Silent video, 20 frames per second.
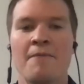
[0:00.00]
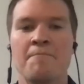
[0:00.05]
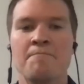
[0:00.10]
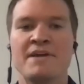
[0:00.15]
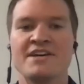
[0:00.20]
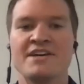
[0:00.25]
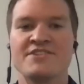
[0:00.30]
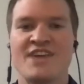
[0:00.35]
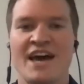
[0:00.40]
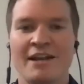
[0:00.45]

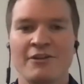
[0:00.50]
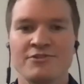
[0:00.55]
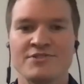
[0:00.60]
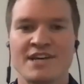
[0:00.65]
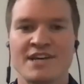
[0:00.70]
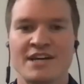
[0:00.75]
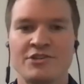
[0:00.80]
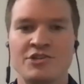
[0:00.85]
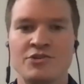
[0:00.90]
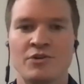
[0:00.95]
Because that'll
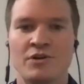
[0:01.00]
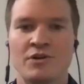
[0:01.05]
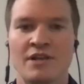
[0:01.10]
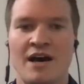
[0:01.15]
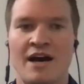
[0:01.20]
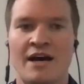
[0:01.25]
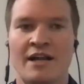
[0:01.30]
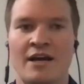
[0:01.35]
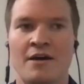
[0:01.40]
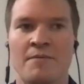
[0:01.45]
tell you a
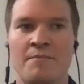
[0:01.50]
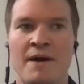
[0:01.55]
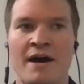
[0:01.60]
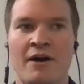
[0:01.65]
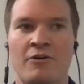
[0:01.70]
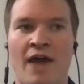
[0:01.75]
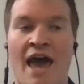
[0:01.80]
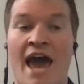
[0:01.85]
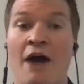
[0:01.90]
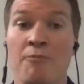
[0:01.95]
lot
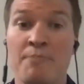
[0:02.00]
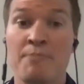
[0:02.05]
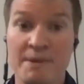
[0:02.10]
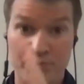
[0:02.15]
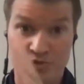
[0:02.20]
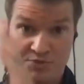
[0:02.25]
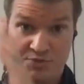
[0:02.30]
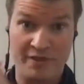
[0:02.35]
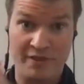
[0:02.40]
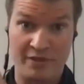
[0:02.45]
about how
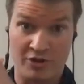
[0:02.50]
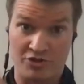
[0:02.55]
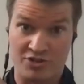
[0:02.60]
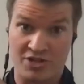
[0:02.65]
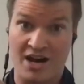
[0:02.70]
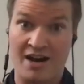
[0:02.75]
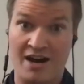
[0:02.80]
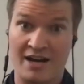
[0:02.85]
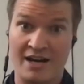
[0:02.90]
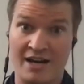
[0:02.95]
people spend their
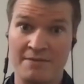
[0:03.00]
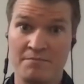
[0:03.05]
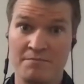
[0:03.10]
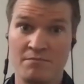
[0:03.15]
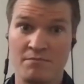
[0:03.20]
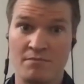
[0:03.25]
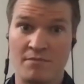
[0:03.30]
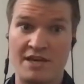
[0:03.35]
time,